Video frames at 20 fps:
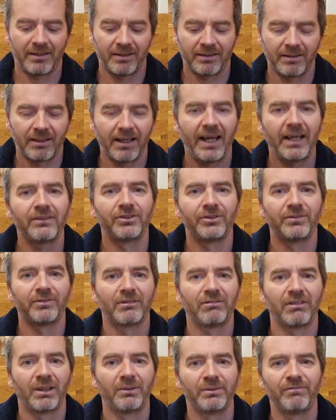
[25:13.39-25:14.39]
House of
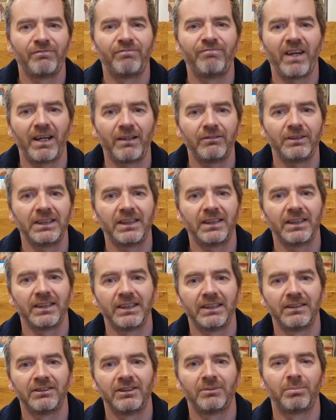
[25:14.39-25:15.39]
Crow are very keen
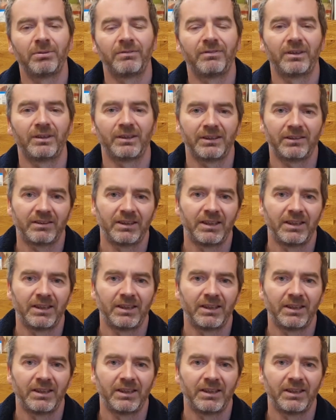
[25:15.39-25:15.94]
to provide